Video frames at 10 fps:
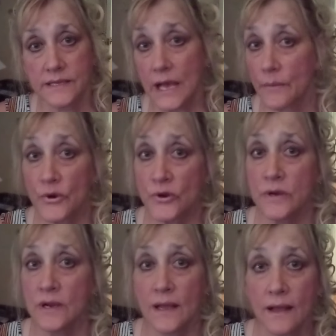
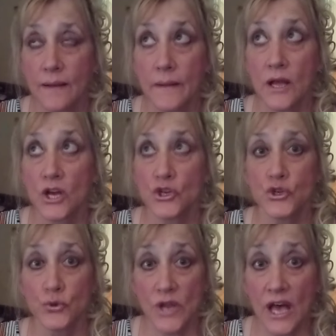Summer,
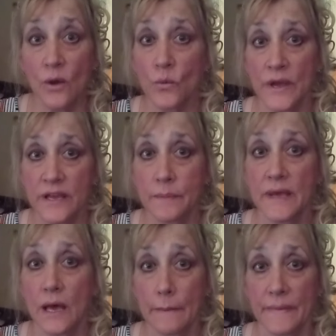do not wake
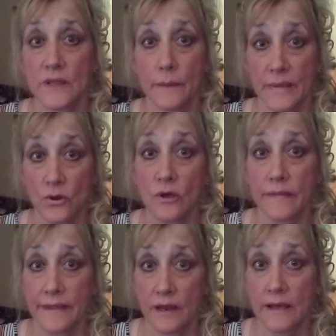me up in the middle
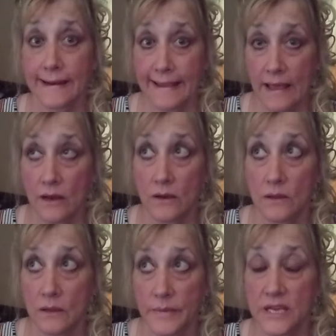of the night again.
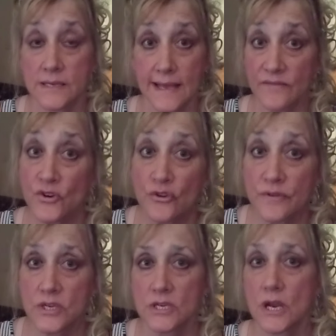Because after a
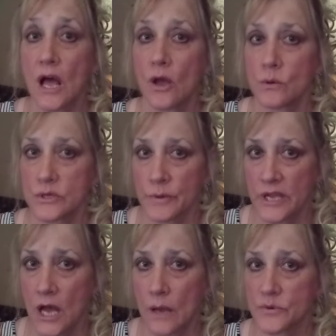vision, I always
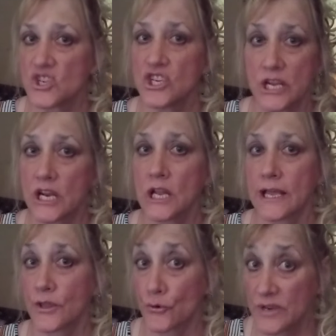wake up. She did it
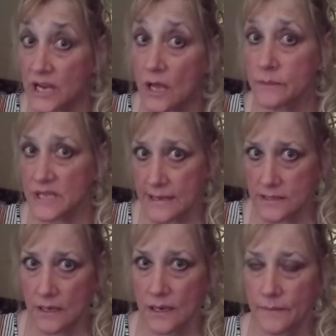like 3 times
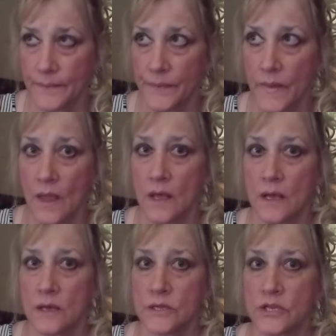last night.
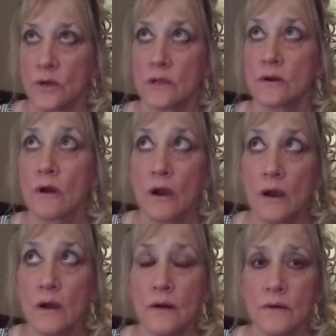So, little
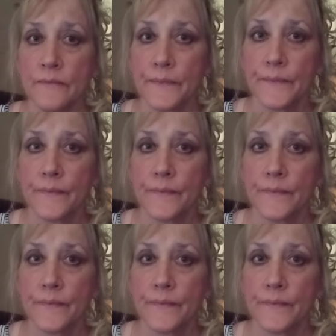girl,